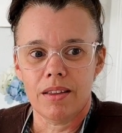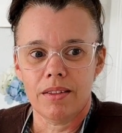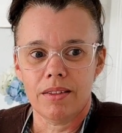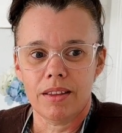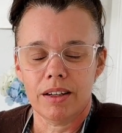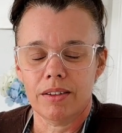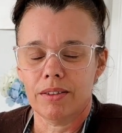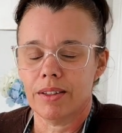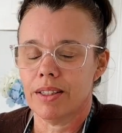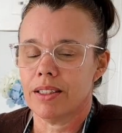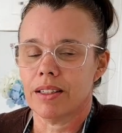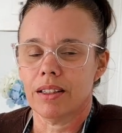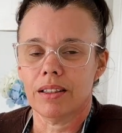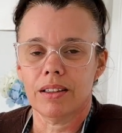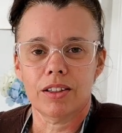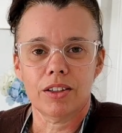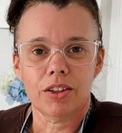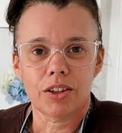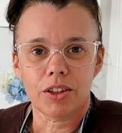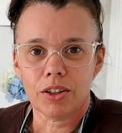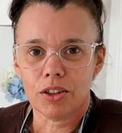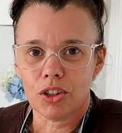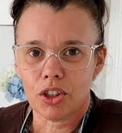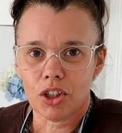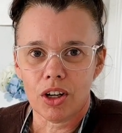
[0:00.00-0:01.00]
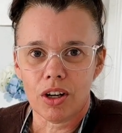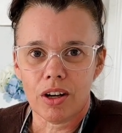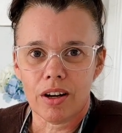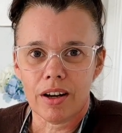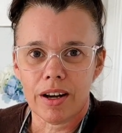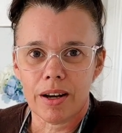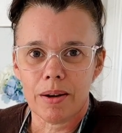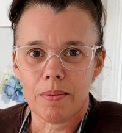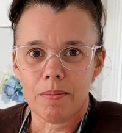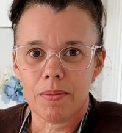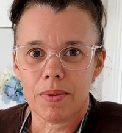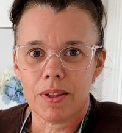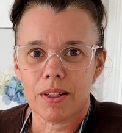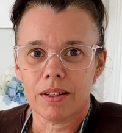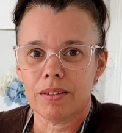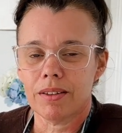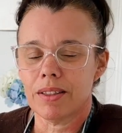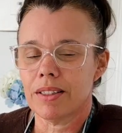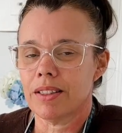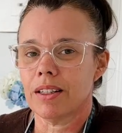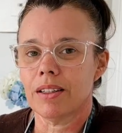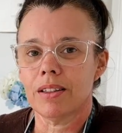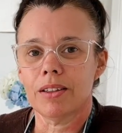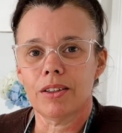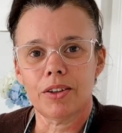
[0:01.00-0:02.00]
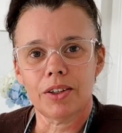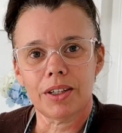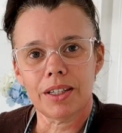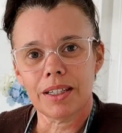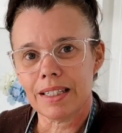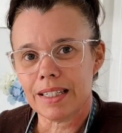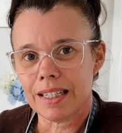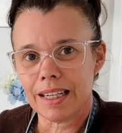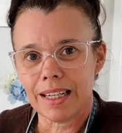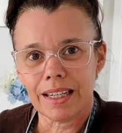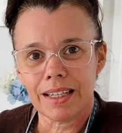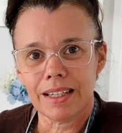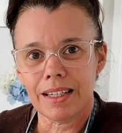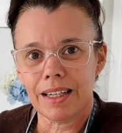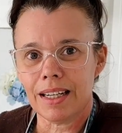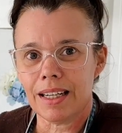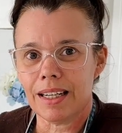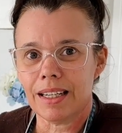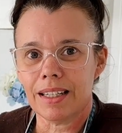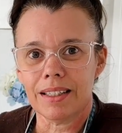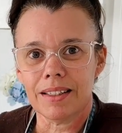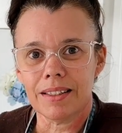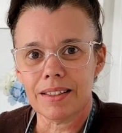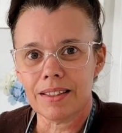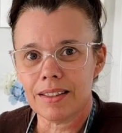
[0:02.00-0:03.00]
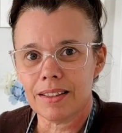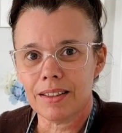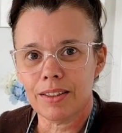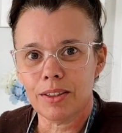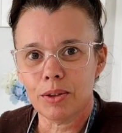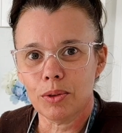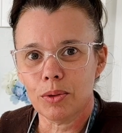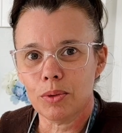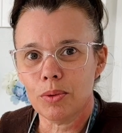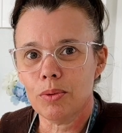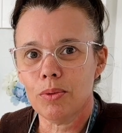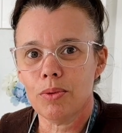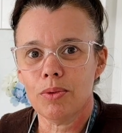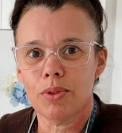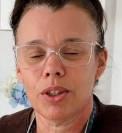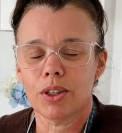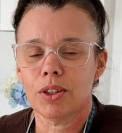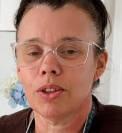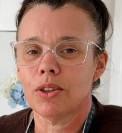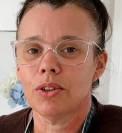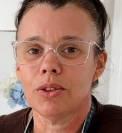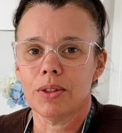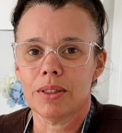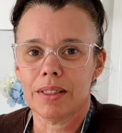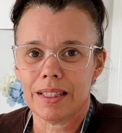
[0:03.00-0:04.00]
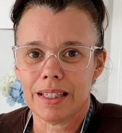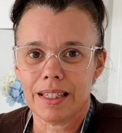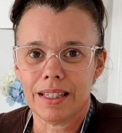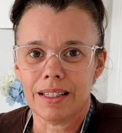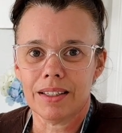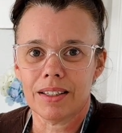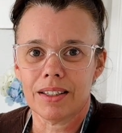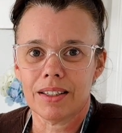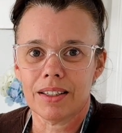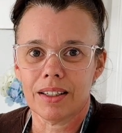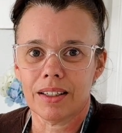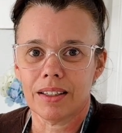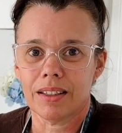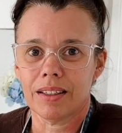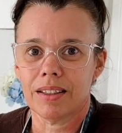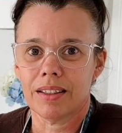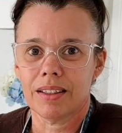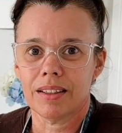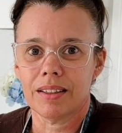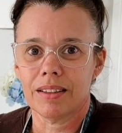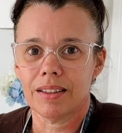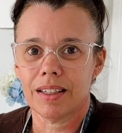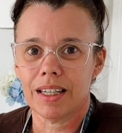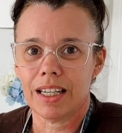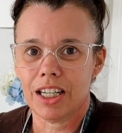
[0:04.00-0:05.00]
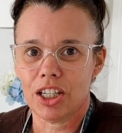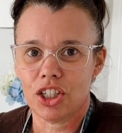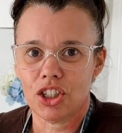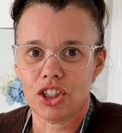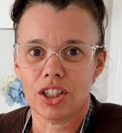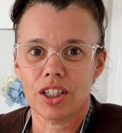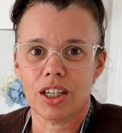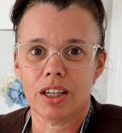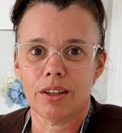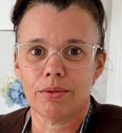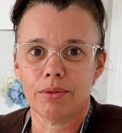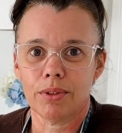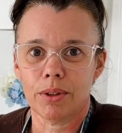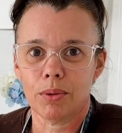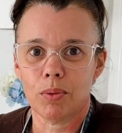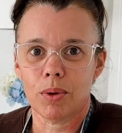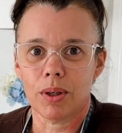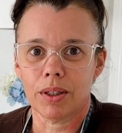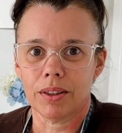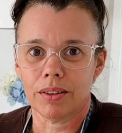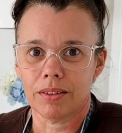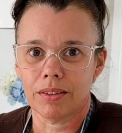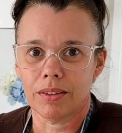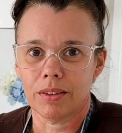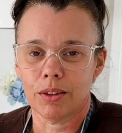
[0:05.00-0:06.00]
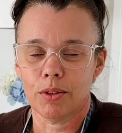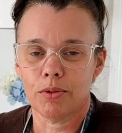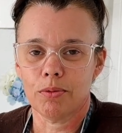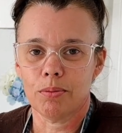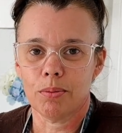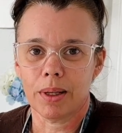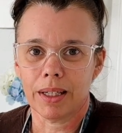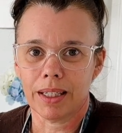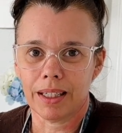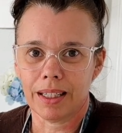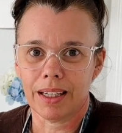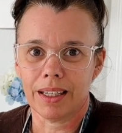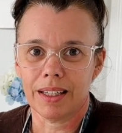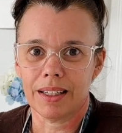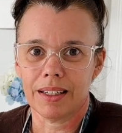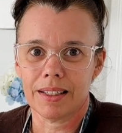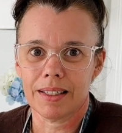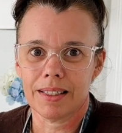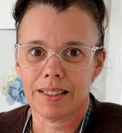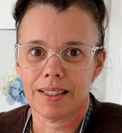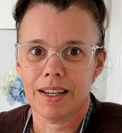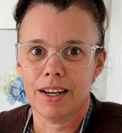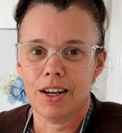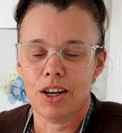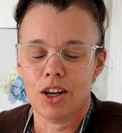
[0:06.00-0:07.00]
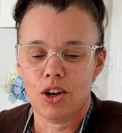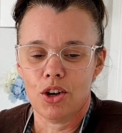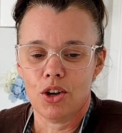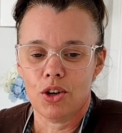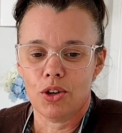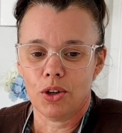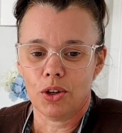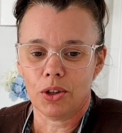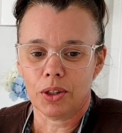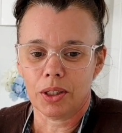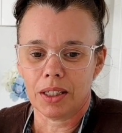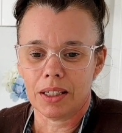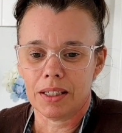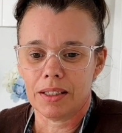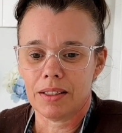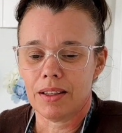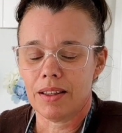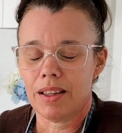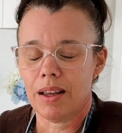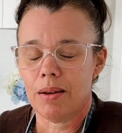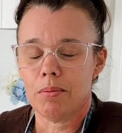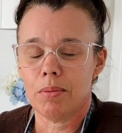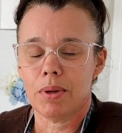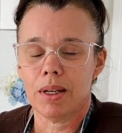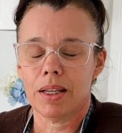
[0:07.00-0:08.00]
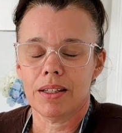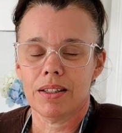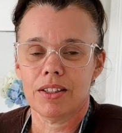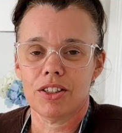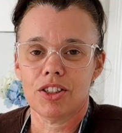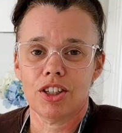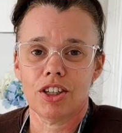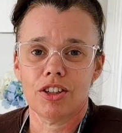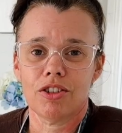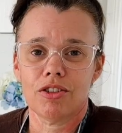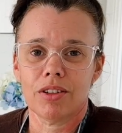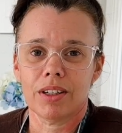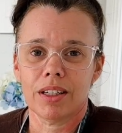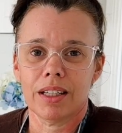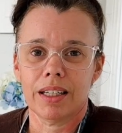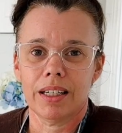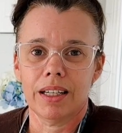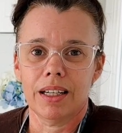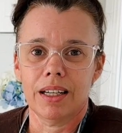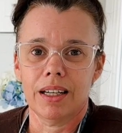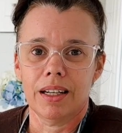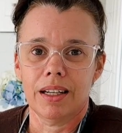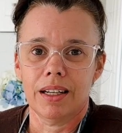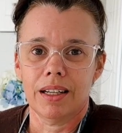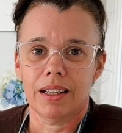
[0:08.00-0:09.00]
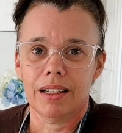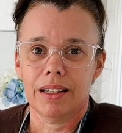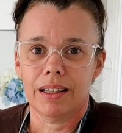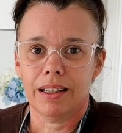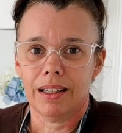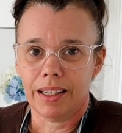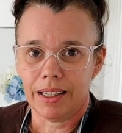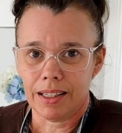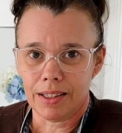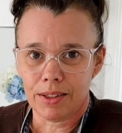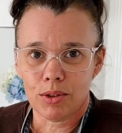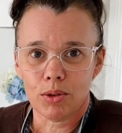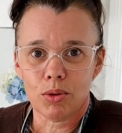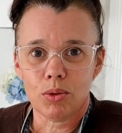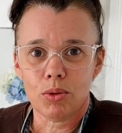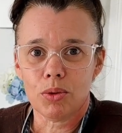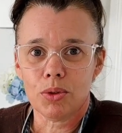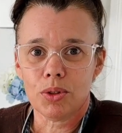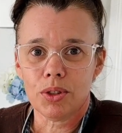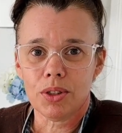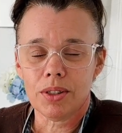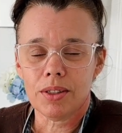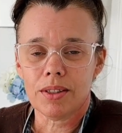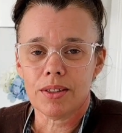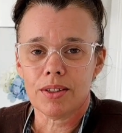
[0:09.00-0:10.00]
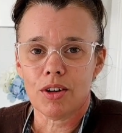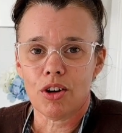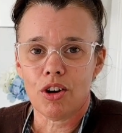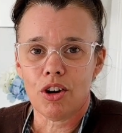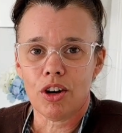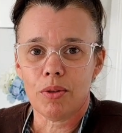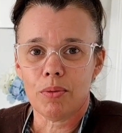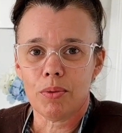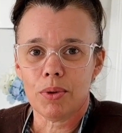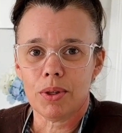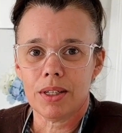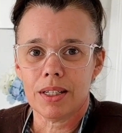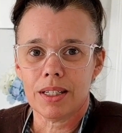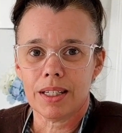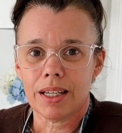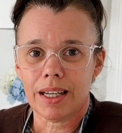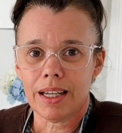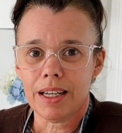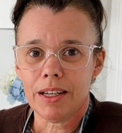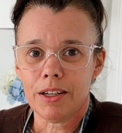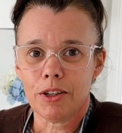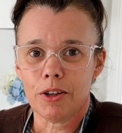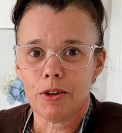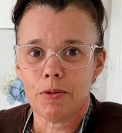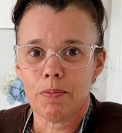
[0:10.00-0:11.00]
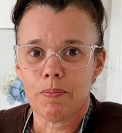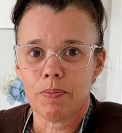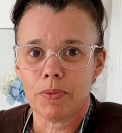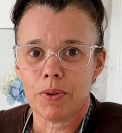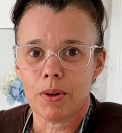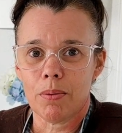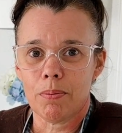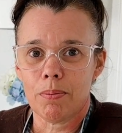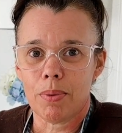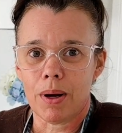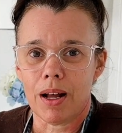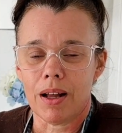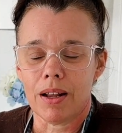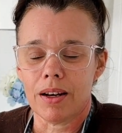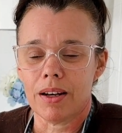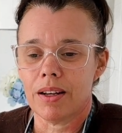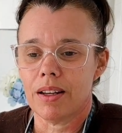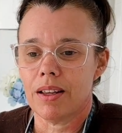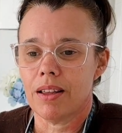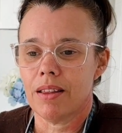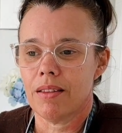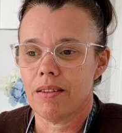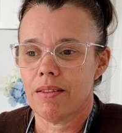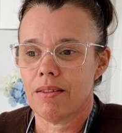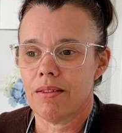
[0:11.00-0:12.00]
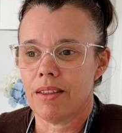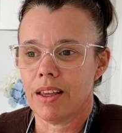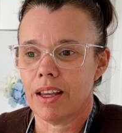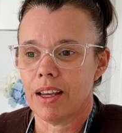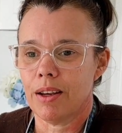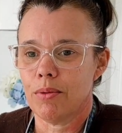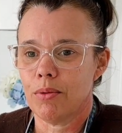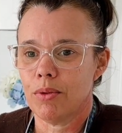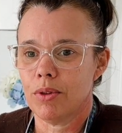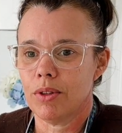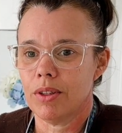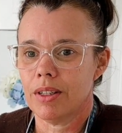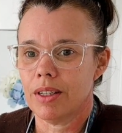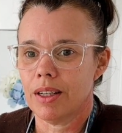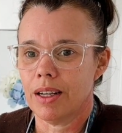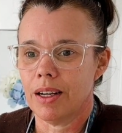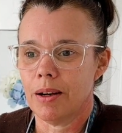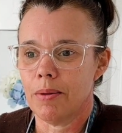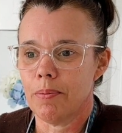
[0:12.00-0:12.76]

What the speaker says: there is a lot of time, there is a lot of technique and skill that goes into each and every one of my cakes. Okay, so that means generally less orders I would take, but they would